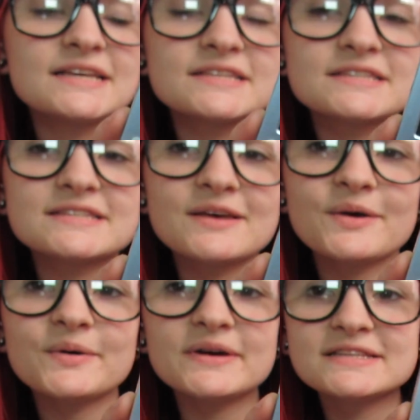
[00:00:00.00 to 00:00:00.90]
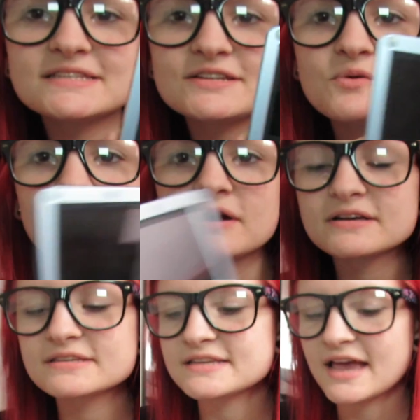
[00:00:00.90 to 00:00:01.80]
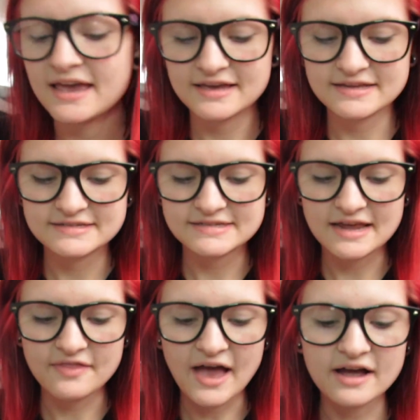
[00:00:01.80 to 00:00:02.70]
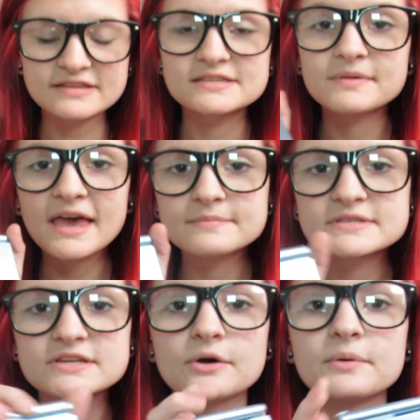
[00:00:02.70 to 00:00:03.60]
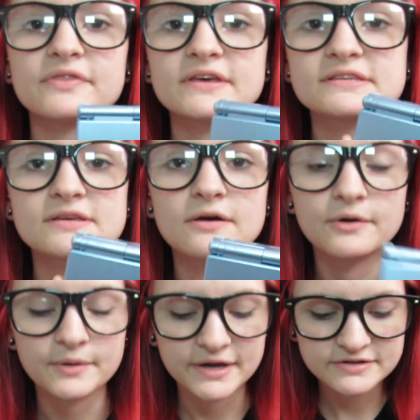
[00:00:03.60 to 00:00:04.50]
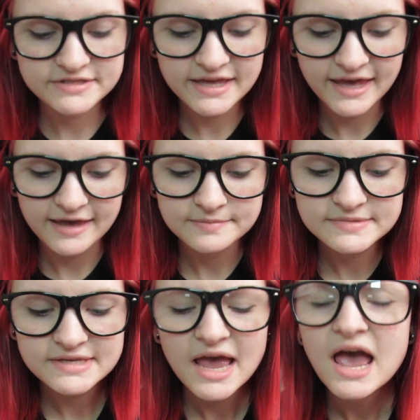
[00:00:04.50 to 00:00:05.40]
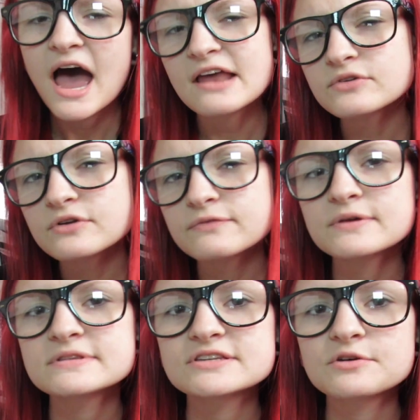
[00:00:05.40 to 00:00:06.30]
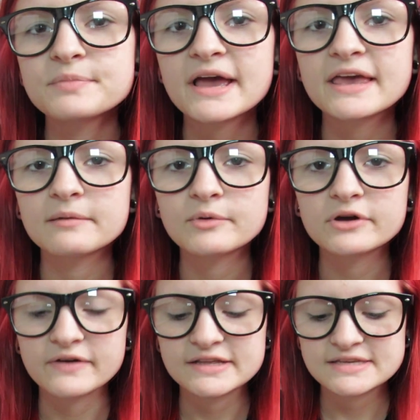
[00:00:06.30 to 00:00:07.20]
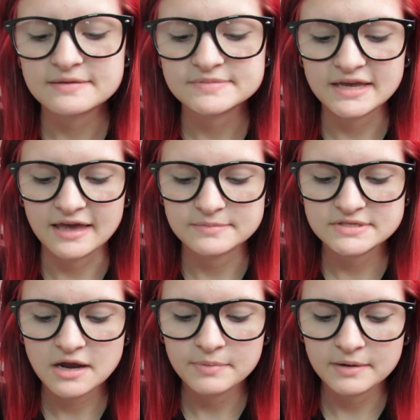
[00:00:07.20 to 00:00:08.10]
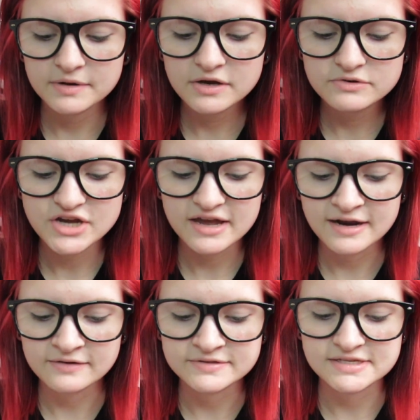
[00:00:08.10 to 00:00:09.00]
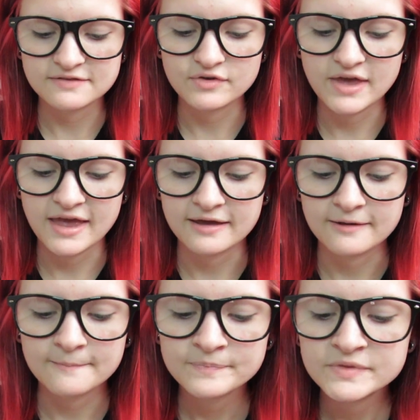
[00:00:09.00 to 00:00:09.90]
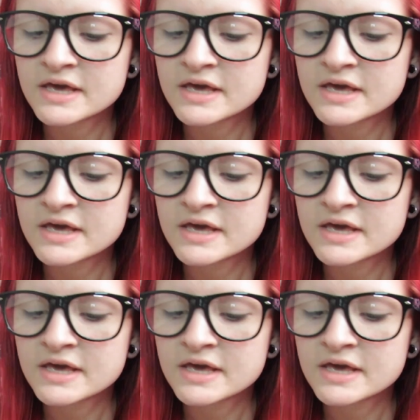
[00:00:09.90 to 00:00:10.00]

So it still works, and I got some games to go with it. So here's the games. I don't know if you can still buy Game Boy Advance games at GameStop, but I'm going to go check it out and see if you can.